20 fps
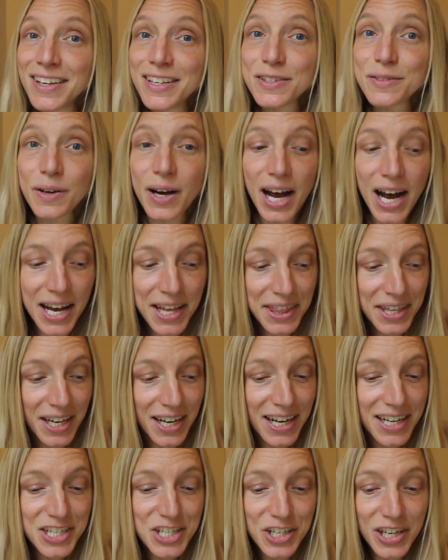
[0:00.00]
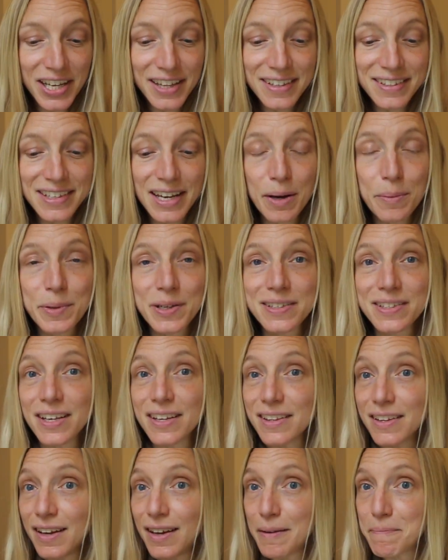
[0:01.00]
So I thought I'd try this out because
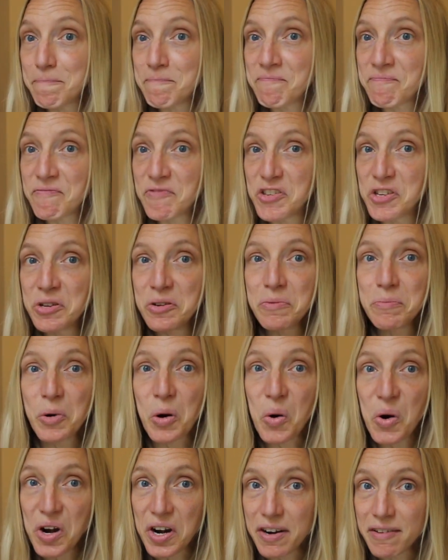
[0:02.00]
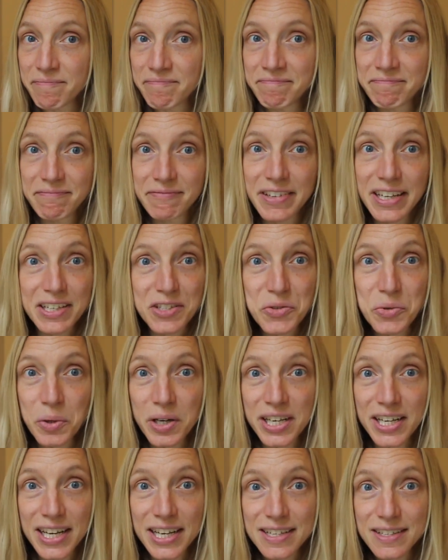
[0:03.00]
I thought two more in
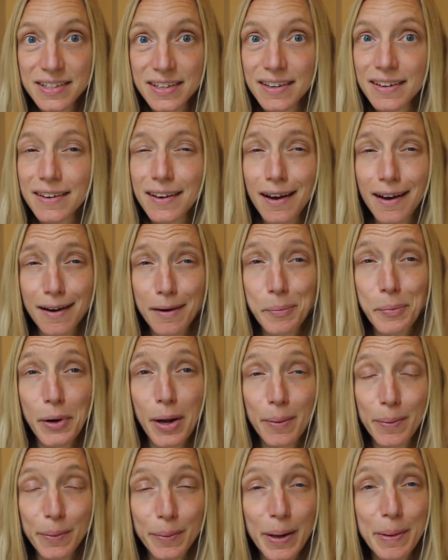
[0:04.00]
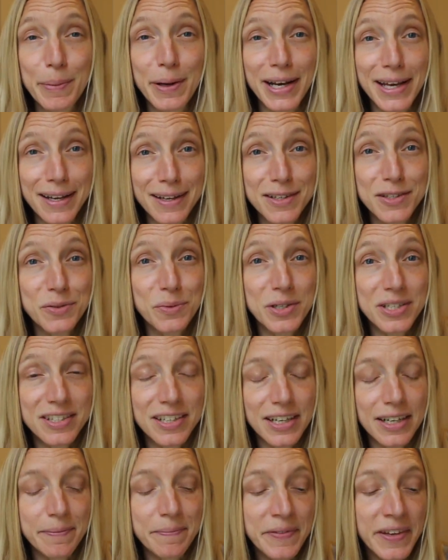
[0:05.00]
2019, not a problem. I bet I could squeeze
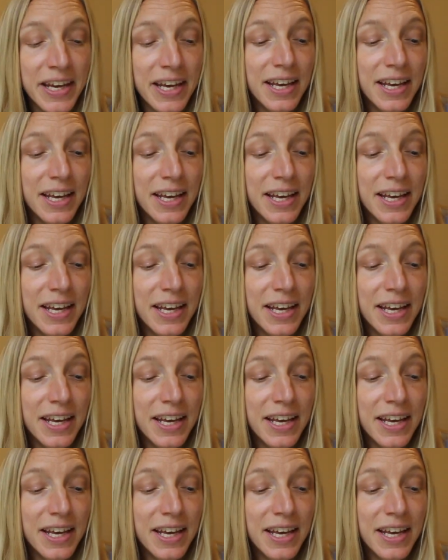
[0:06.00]
it in.